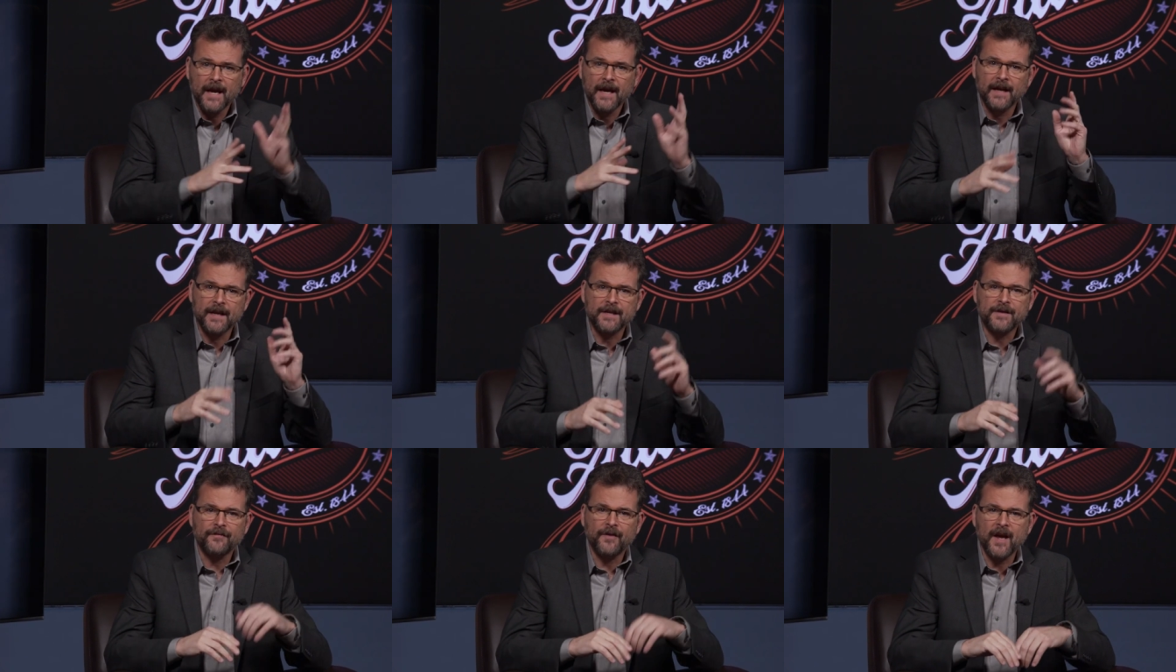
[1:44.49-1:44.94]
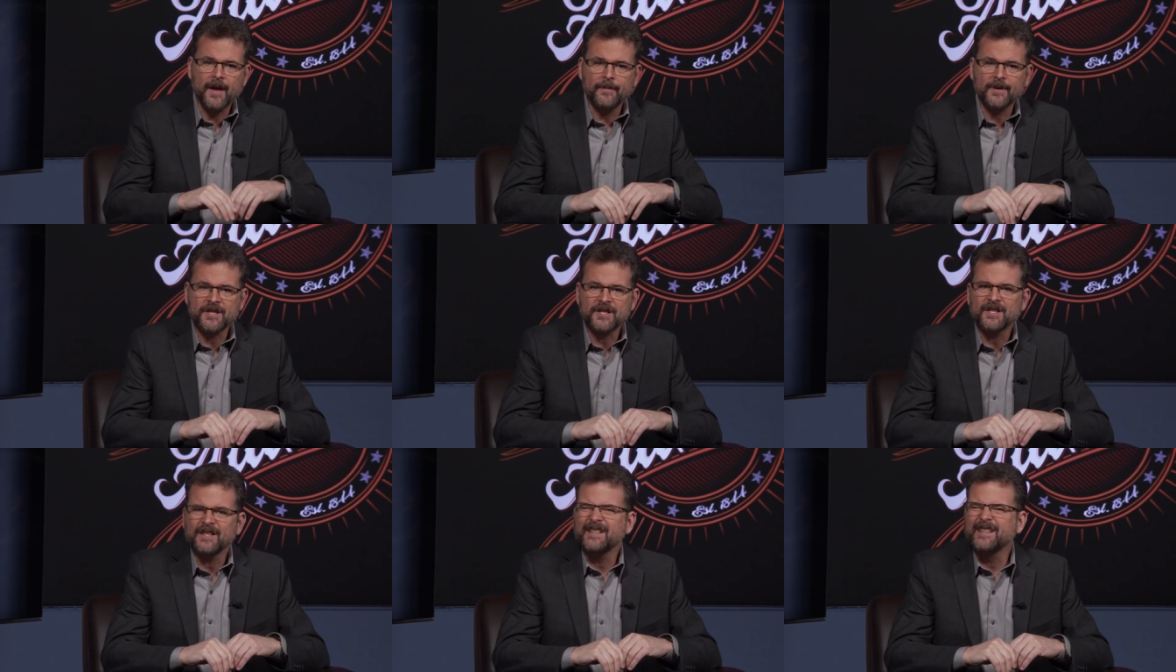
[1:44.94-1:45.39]
In his
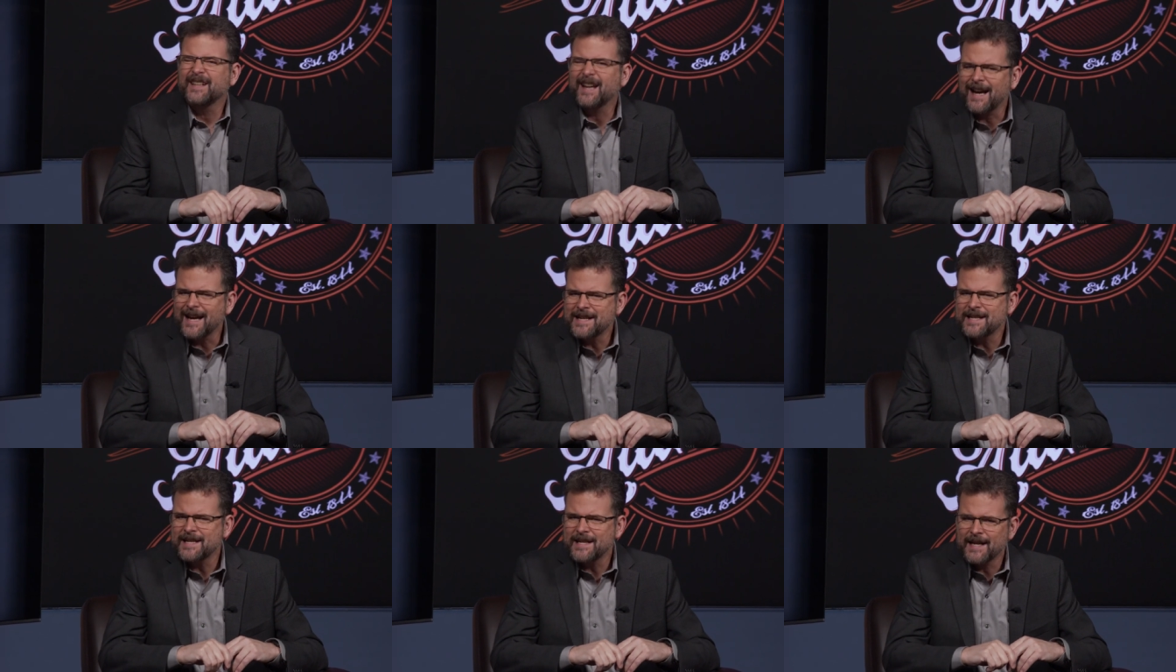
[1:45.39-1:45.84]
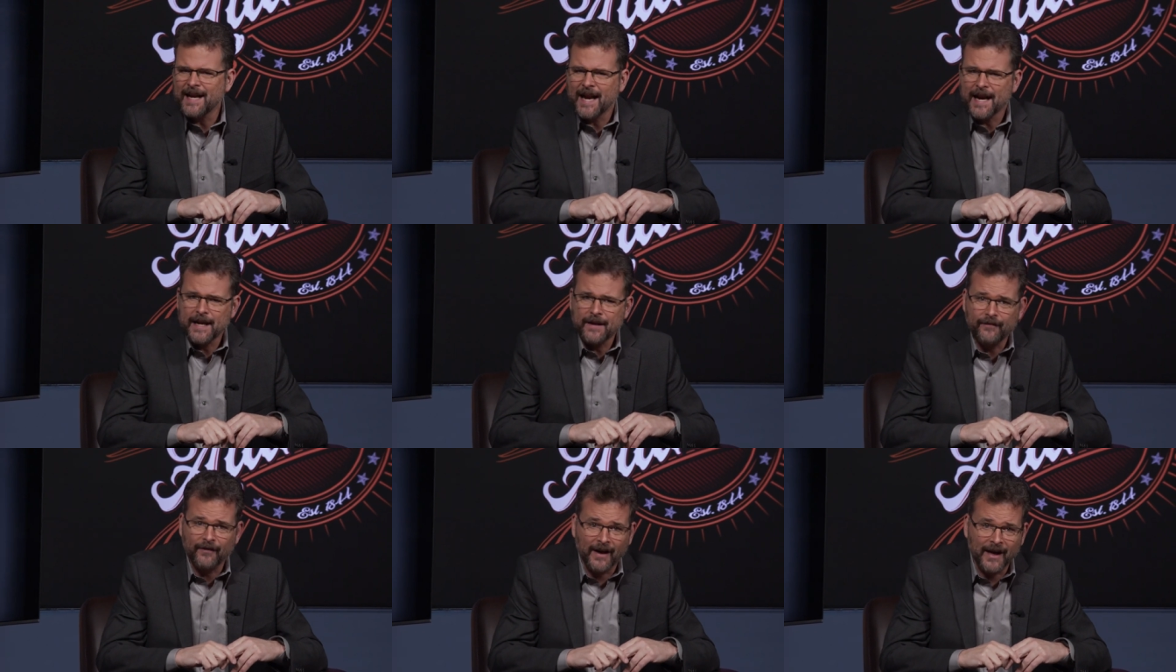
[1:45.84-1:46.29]
famous
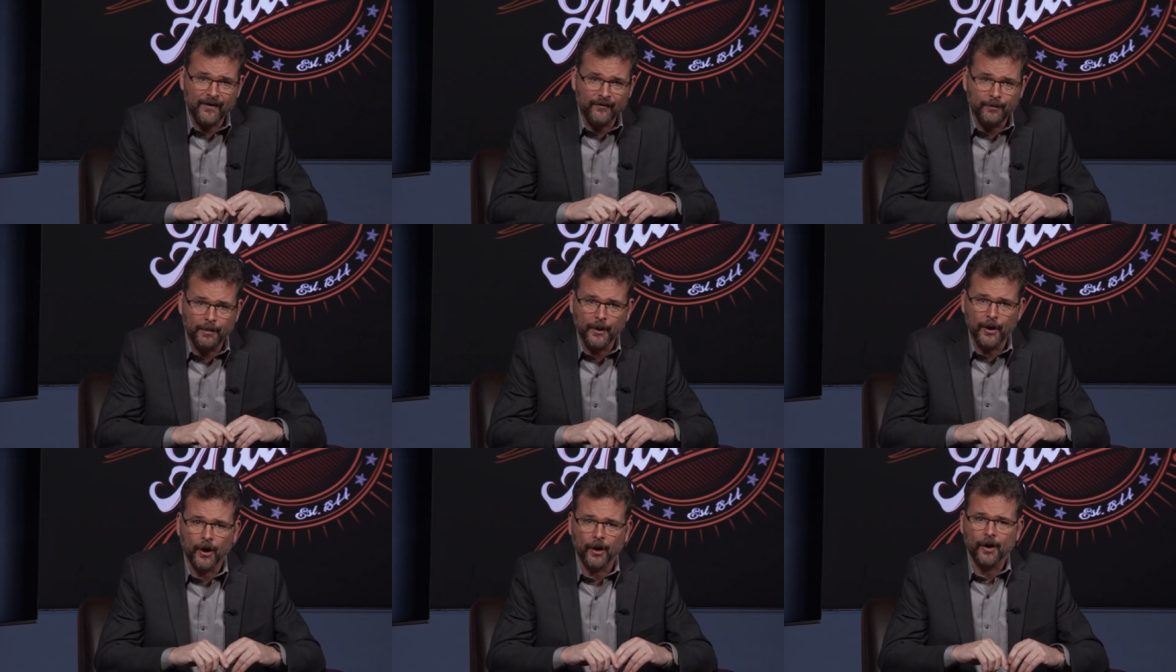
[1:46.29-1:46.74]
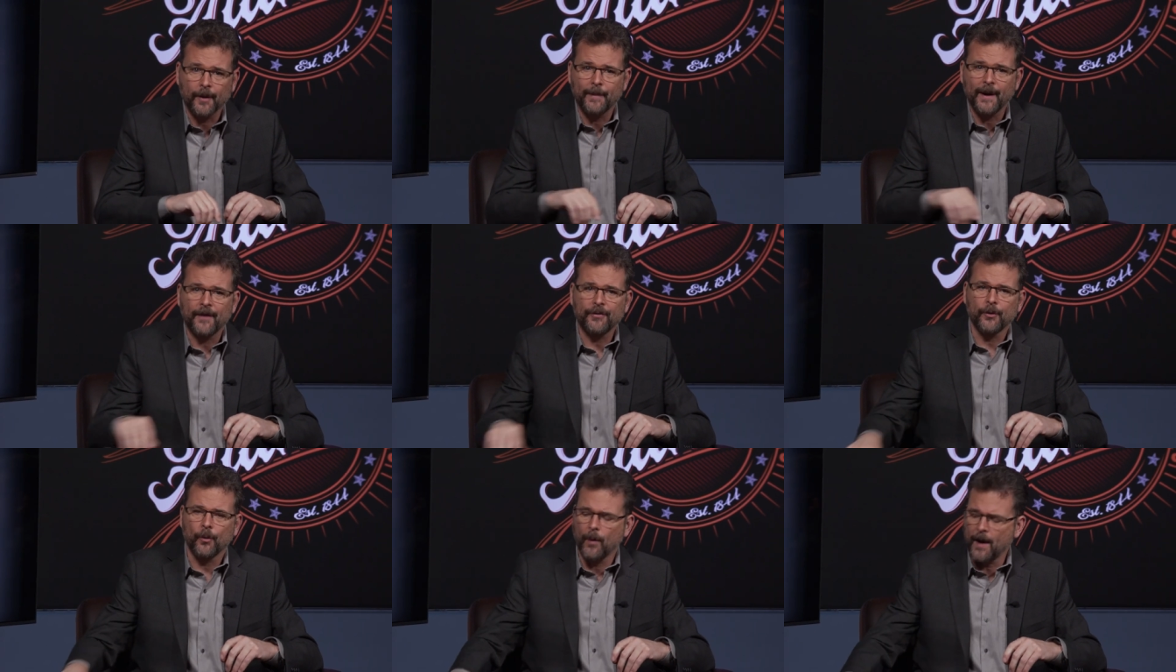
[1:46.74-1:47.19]
1985 book
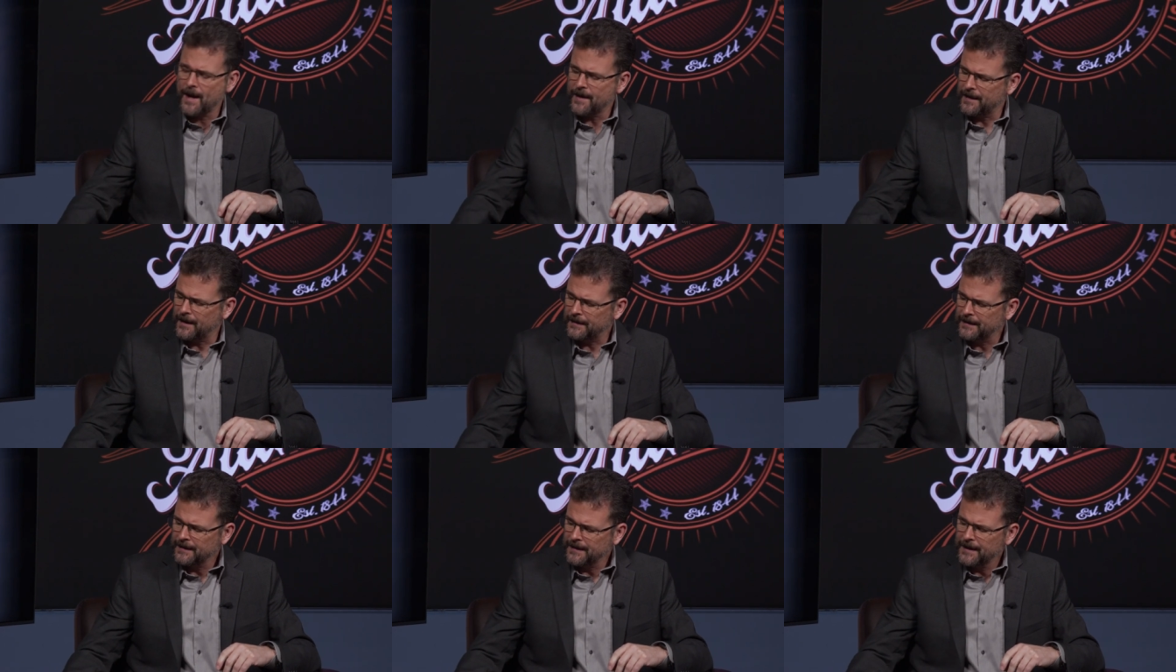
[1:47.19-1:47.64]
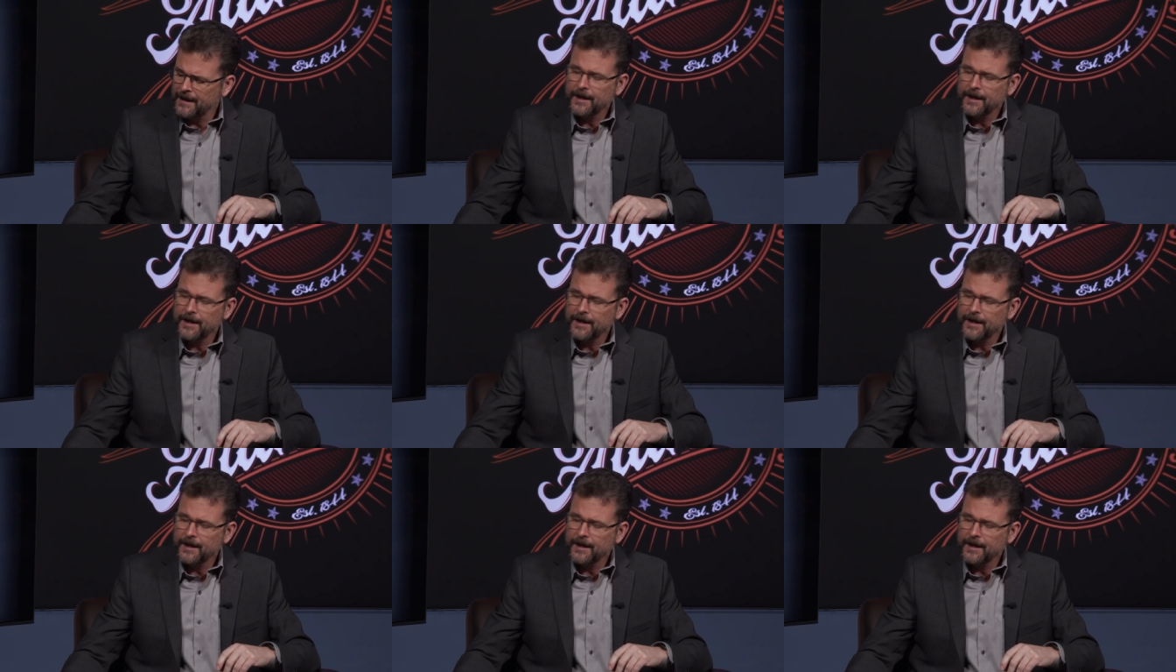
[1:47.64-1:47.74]
about the way that